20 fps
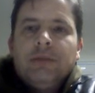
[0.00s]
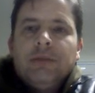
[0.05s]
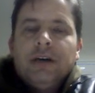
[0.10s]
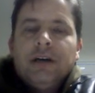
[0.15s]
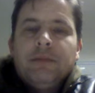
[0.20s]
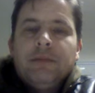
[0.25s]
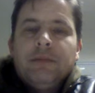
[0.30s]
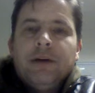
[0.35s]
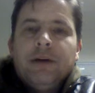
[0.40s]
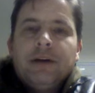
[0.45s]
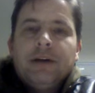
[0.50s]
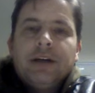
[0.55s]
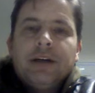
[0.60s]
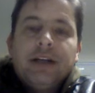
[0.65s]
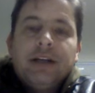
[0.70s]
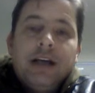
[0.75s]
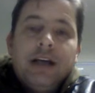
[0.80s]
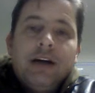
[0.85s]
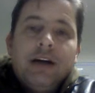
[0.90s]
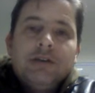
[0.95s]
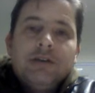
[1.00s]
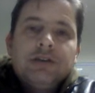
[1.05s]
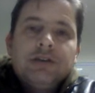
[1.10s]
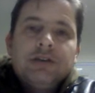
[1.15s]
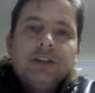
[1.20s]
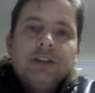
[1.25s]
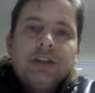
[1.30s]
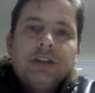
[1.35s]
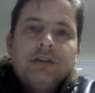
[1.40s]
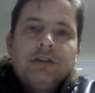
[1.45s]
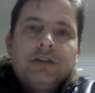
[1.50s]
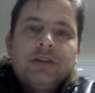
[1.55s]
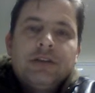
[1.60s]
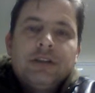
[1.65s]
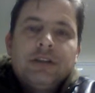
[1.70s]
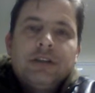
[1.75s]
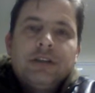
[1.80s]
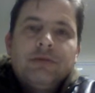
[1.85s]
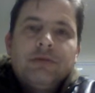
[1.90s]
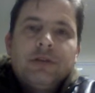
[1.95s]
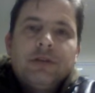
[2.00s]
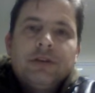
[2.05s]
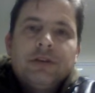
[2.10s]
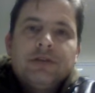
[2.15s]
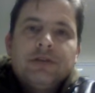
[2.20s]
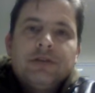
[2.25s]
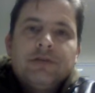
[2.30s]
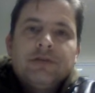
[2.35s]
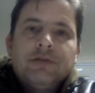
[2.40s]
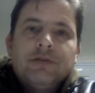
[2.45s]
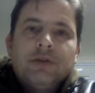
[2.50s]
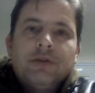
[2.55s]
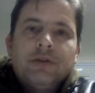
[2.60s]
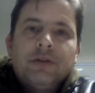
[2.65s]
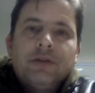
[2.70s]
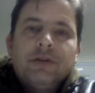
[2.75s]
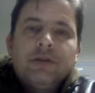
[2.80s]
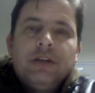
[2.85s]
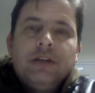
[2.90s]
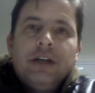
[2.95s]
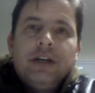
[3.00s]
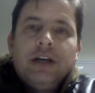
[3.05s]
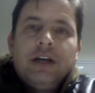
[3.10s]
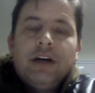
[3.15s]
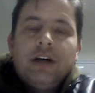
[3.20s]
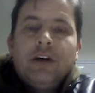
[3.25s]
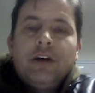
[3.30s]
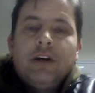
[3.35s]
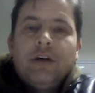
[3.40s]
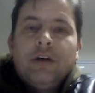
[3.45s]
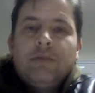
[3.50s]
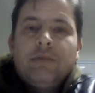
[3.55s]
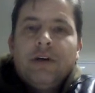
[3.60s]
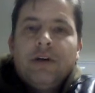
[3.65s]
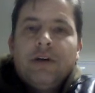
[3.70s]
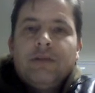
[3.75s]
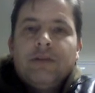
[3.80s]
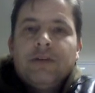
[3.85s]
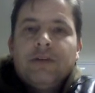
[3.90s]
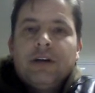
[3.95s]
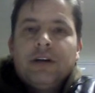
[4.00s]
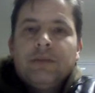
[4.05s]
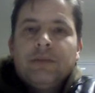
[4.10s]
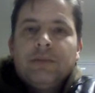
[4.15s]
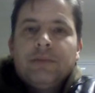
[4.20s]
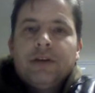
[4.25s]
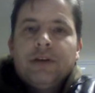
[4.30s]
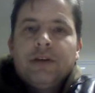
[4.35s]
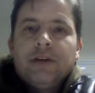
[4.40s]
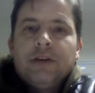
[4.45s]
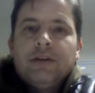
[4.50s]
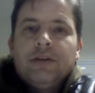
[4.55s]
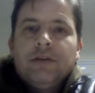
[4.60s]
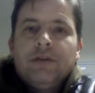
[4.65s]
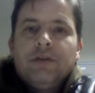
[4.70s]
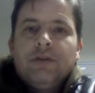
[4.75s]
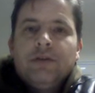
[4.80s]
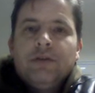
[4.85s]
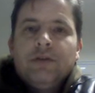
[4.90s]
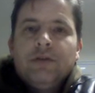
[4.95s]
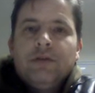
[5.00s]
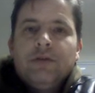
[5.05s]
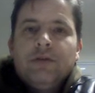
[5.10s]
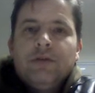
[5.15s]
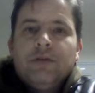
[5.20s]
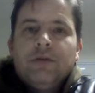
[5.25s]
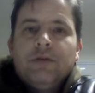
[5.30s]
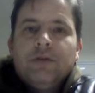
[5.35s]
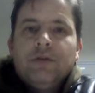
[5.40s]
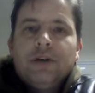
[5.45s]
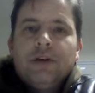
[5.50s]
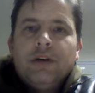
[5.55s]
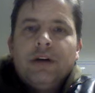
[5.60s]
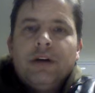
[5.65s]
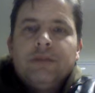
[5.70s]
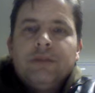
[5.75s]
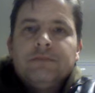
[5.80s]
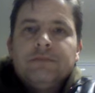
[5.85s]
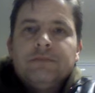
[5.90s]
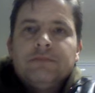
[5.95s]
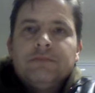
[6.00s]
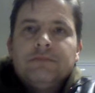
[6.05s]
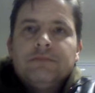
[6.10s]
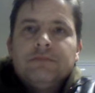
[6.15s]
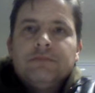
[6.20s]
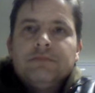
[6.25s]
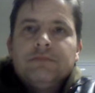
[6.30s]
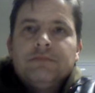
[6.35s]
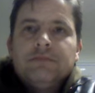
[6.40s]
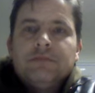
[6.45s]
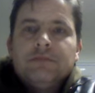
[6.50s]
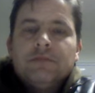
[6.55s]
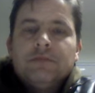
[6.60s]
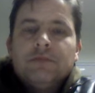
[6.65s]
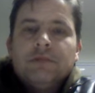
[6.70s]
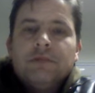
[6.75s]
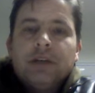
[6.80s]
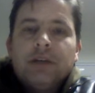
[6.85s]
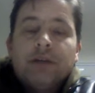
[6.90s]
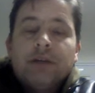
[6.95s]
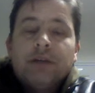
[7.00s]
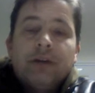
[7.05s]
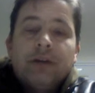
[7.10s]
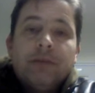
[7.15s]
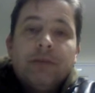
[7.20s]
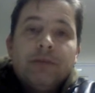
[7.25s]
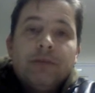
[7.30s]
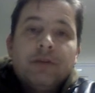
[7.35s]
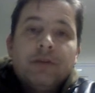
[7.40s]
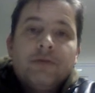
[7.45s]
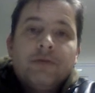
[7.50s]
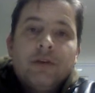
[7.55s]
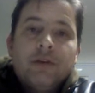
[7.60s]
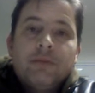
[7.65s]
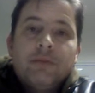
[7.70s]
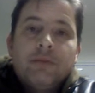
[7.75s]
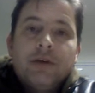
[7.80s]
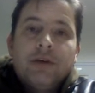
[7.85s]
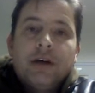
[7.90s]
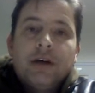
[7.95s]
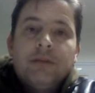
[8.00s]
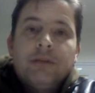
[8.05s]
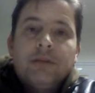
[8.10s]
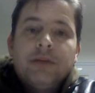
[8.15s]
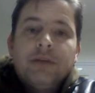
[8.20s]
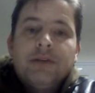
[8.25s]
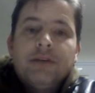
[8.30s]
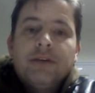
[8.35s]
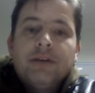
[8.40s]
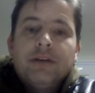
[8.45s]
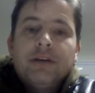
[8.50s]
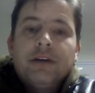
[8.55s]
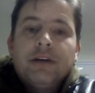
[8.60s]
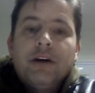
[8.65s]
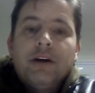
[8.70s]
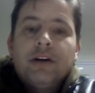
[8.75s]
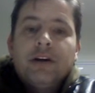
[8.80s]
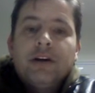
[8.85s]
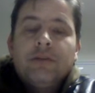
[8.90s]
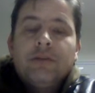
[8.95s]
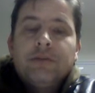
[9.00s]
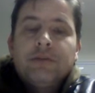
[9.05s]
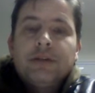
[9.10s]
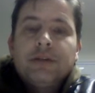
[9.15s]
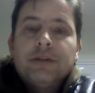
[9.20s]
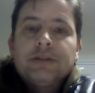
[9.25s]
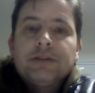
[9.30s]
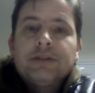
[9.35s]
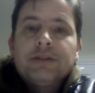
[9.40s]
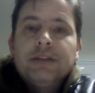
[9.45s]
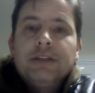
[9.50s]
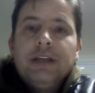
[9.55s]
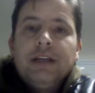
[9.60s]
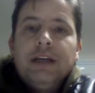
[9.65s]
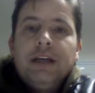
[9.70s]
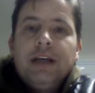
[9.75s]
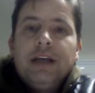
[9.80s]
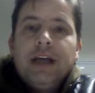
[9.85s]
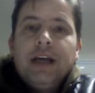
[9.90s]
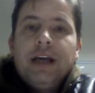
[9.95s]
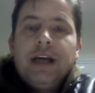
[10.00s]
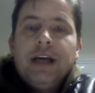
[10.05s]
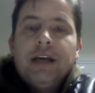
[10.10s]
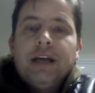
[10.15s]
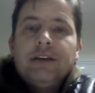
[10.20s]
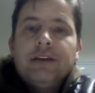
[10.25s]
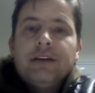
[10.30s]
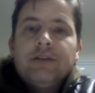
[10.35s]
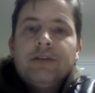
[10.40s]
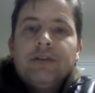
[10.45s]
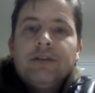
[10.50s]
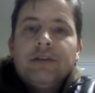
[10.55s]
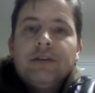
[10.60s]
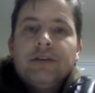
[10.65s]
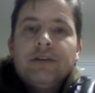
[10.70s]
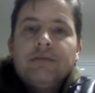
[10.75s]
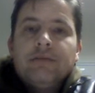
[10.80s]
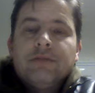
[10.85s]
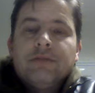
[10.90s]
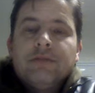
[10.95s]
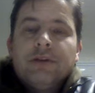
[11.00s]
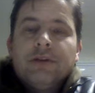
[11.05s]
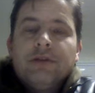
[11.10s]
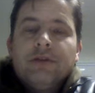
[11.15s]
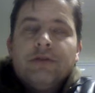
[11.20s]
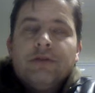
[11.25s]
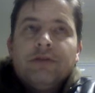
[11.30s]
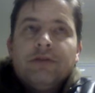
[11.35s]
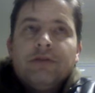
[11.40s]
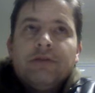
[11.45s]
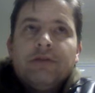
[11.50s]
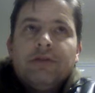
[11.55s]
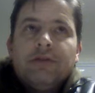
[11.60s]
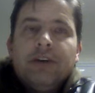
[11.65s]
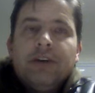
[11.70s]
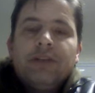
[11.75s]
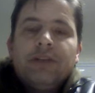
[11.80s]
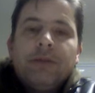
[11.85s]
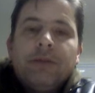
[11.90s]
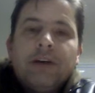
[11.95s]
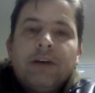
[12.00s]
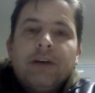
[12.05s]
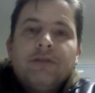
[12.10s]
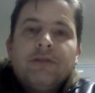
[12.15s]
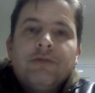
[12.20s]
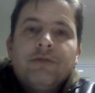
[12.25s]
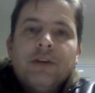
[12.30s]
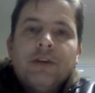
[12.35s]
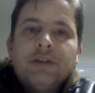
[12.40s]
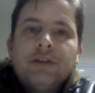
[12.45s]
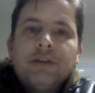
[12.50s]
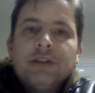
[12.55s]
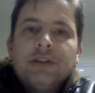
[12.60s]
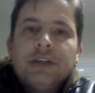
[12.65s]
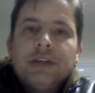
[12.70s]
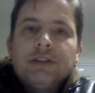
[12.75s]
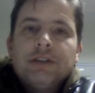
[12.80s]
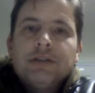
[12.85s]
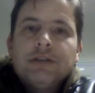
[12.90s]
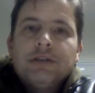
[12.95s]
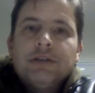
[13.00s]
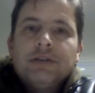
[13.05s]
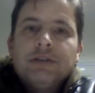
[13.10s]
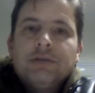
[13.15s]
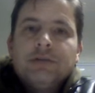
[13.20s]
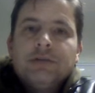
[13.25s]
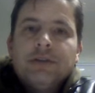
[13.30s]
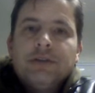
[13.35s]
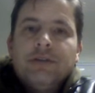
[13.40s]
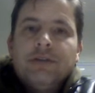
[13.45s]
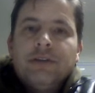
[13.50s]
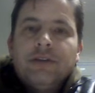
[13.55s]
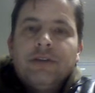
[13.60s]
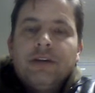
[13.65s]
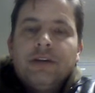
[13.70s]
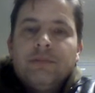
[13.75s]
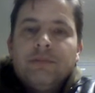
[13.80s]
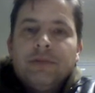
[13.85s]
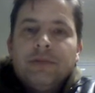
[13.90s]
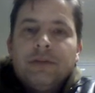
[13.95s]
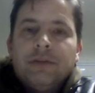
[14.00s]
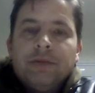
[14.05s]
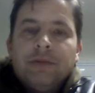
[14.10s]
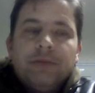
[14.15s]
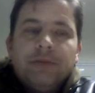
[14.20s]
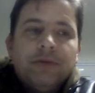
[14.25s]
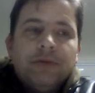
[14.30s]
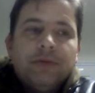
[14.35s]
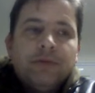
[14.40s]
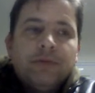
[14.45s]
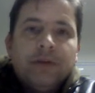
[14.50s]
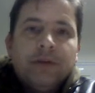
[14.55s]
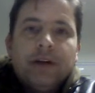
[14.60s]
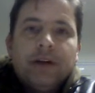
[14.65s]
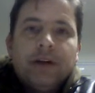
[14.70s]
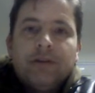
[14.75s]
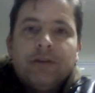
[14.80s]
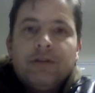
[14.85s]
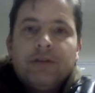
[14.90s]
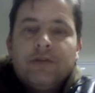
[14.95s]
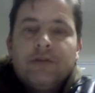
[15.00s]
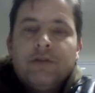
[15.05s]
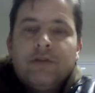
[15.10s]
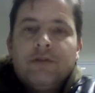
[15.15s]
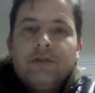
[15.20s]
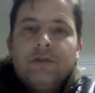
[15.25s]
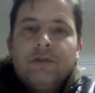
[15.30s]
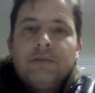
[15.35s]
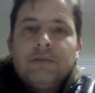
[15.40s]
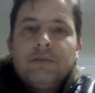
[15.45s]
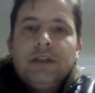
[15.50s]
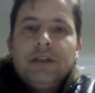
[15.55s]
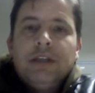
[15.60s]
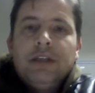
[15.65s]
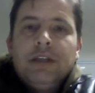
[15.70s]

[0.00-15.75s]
In America now, she currently works for a nonprofit company who they create books for the blind, basically audio books, and so that she has a passion for education. She wants to see that people who are blind or suffer from